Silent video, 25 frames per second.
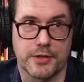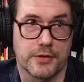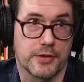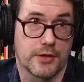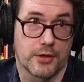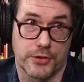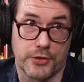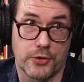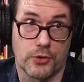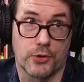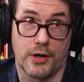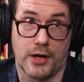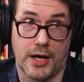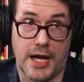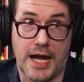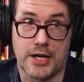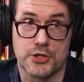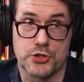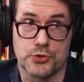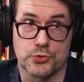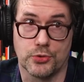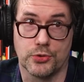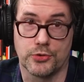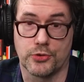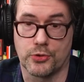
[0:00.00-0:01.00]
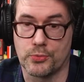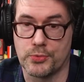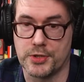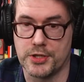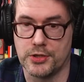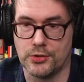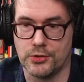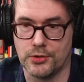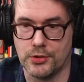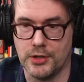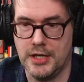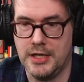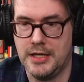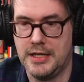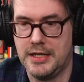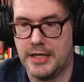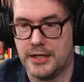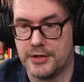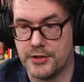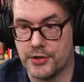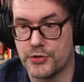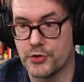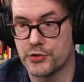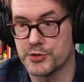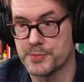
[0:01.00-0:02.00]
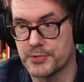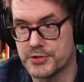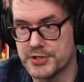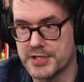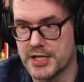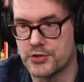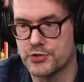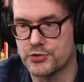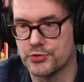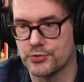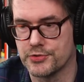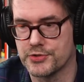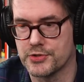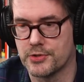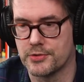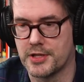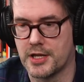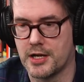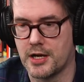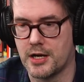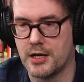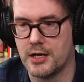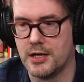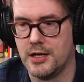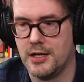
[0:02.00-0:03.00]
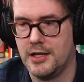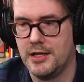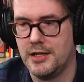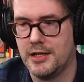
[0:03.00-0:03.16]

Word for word: and that they're actual and they're real, and that those potentials are there.